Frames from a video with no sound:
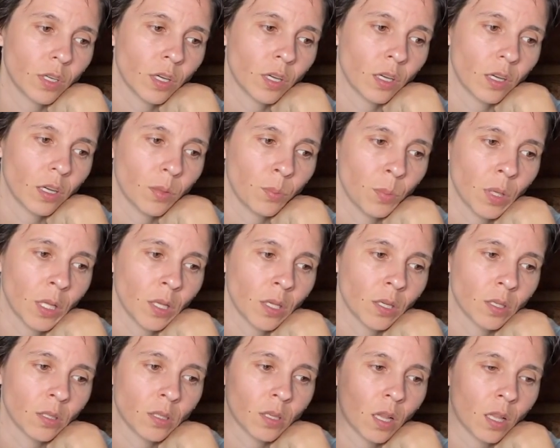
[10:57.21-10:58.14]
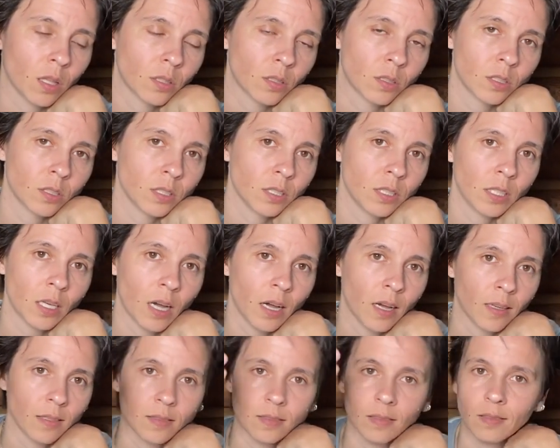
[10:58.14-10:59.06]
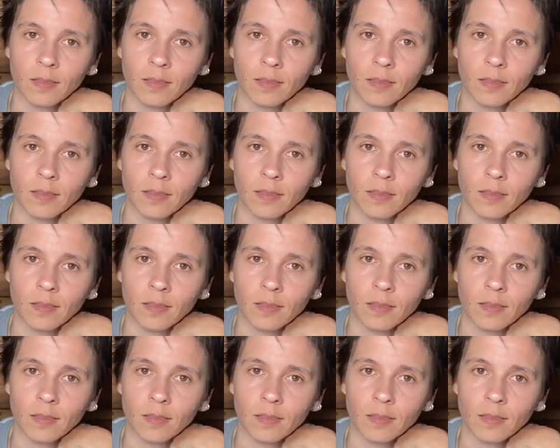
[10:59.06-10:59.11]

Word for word: a million dollar yacht,